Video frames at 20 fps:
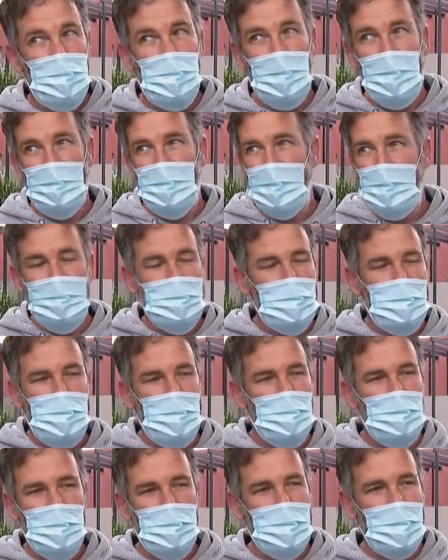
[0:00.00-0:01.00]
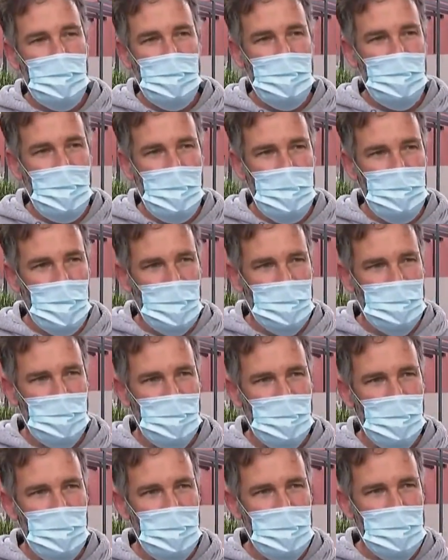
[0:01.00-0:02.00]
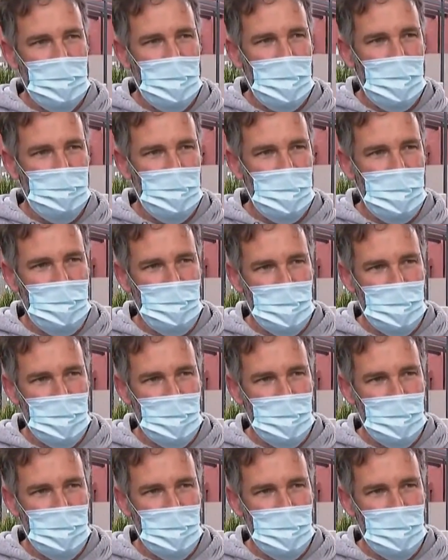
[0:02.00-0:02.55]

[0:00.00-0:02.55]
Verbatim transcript: Well, they said they're not taking anyone for at least a couple of